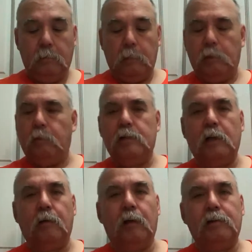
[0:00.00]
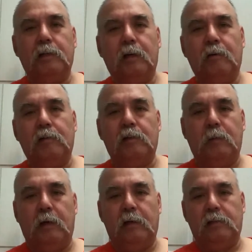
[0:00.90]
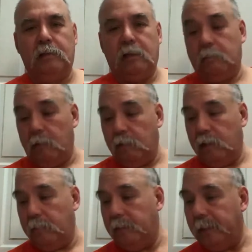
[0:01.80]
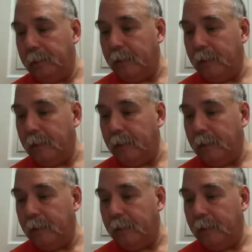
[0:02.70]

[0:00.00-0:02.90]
Maybe the reason I don't like stickers is because I'm no good at putting them